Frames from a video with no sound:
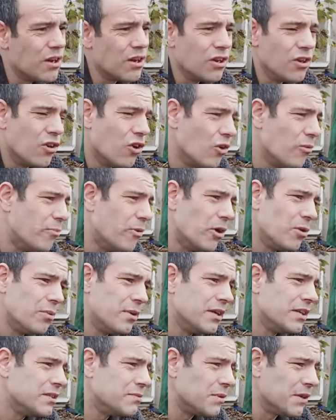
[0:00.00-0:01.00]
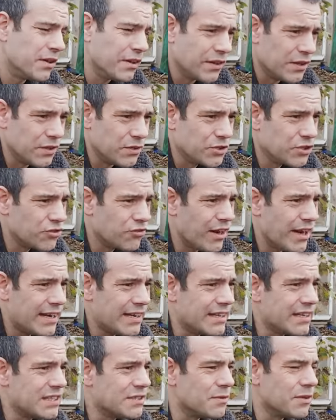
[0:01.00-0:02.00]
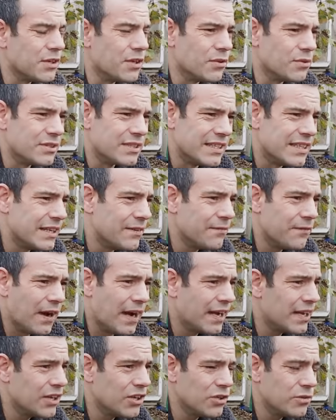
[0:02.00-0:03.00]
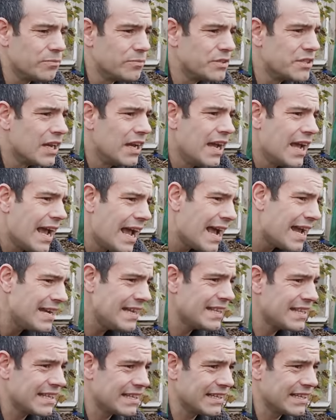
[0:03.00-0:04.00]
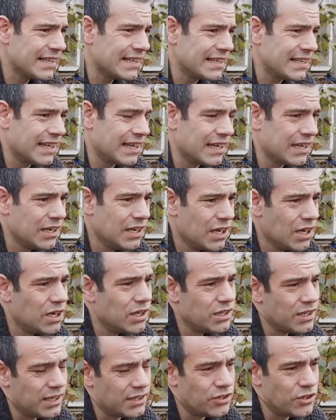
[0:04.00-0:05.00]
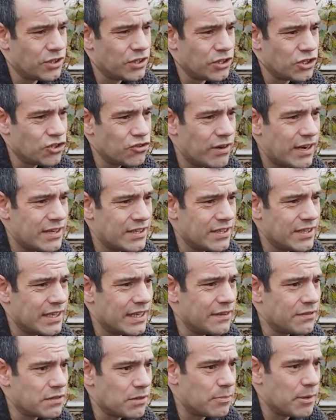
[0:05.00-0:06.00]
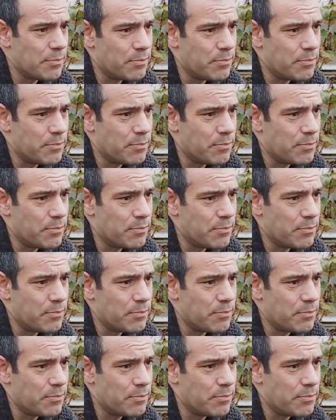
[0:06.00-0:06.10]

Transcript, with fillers: lawnmowers, we use shredders, we use leaf vacuums, anything like that that you can shred your leaves will be